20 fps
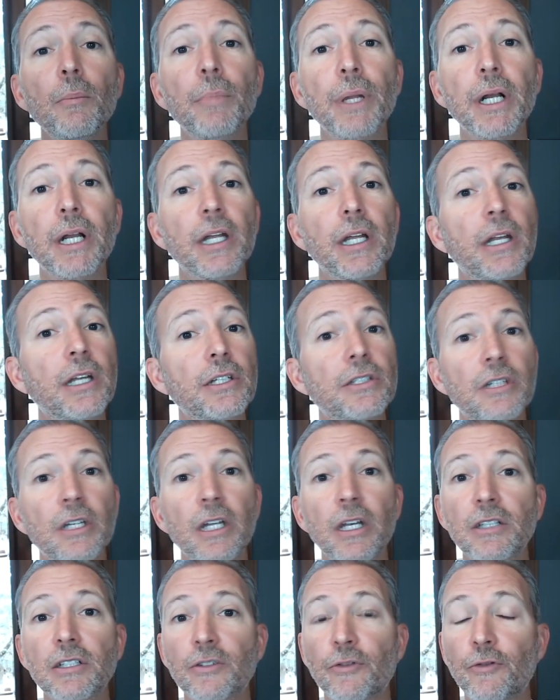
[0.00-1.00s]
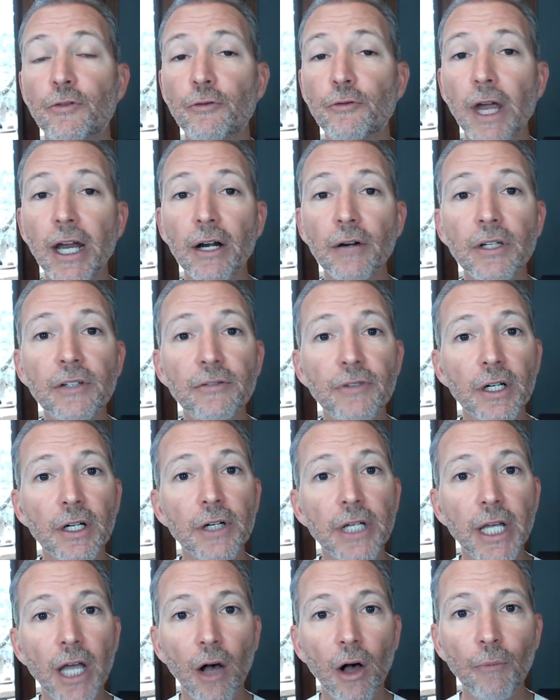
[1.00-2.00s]
But it is very,
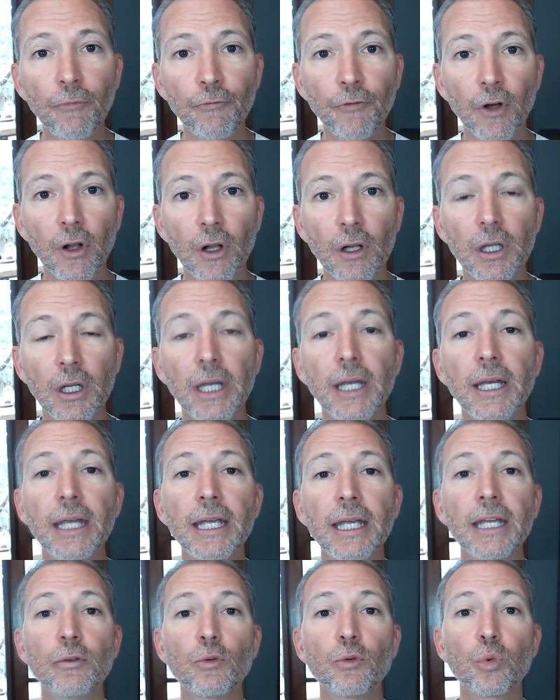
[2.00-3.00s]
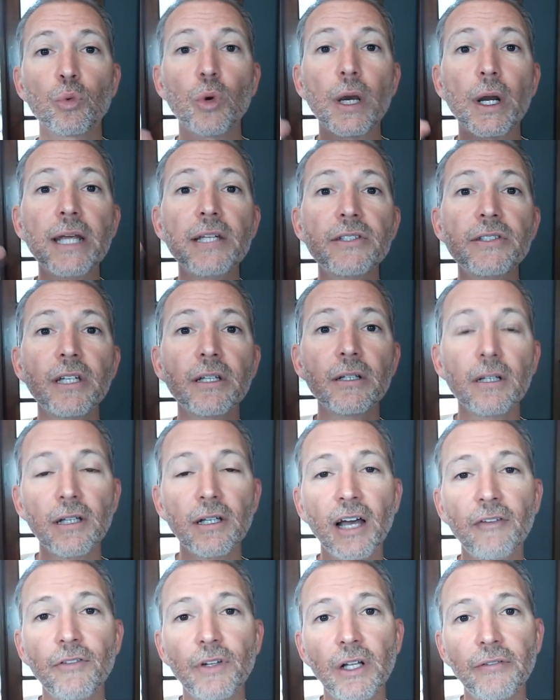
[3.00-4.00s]
very helpful in raising the
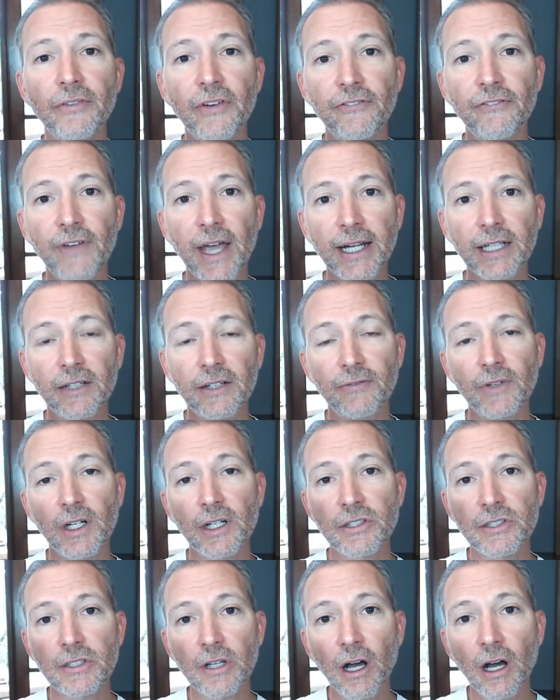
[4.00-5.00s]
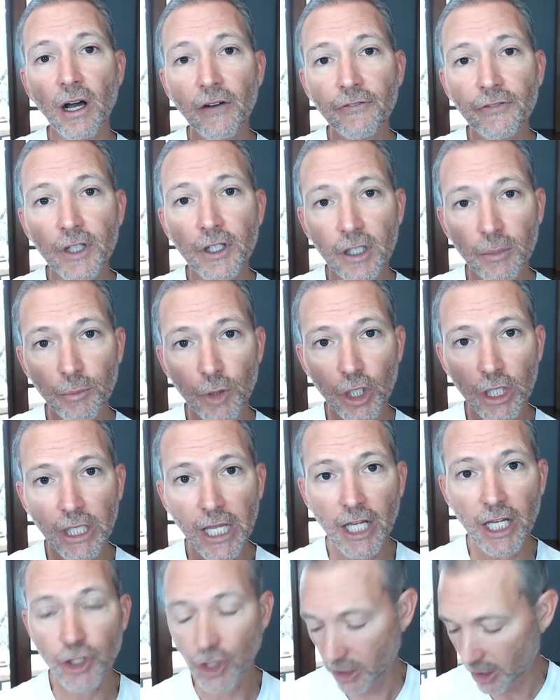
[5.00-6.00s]
level of effectiveness of the
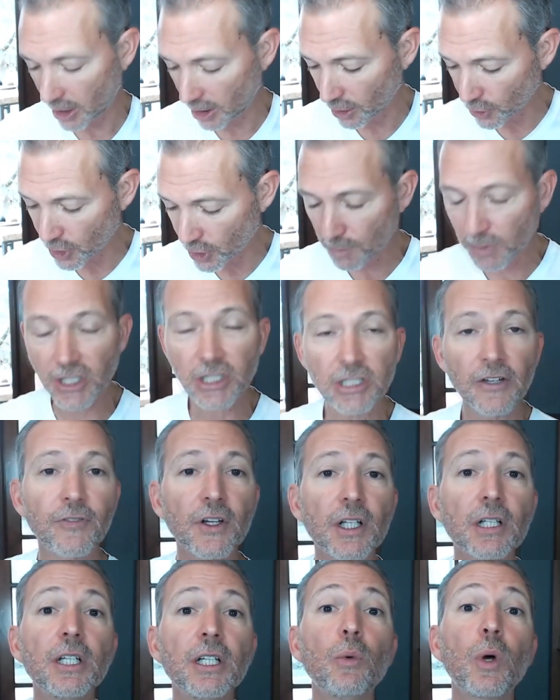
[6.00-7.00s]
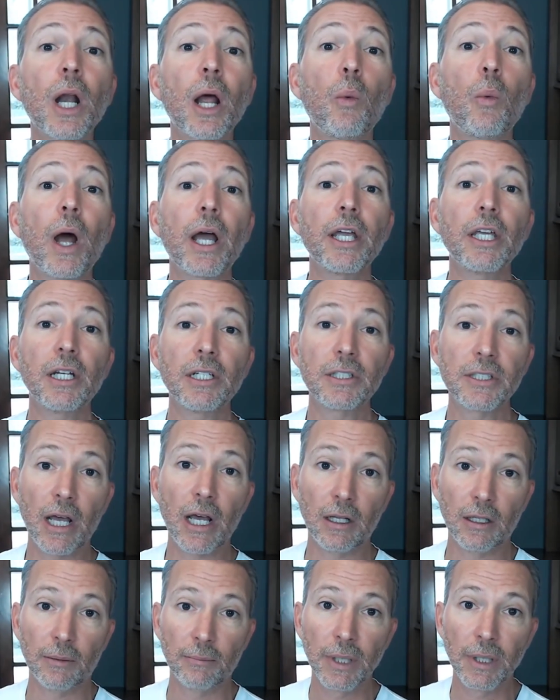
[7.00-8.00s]
communication. Now, here's specifically what I want you to
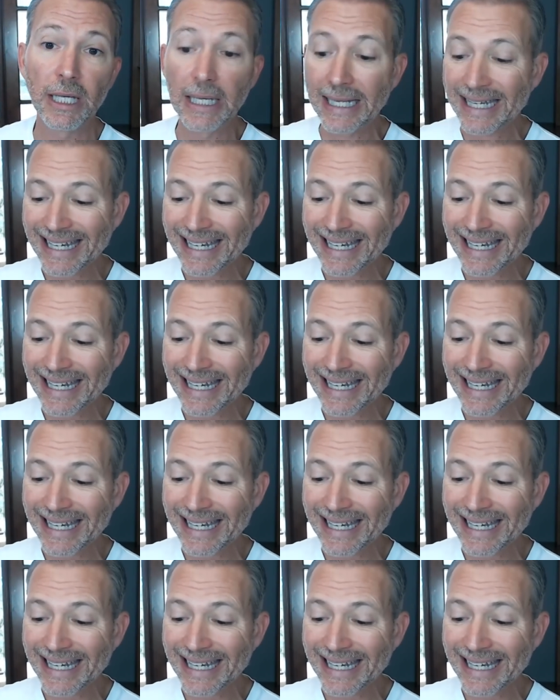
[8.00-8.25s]
tell them.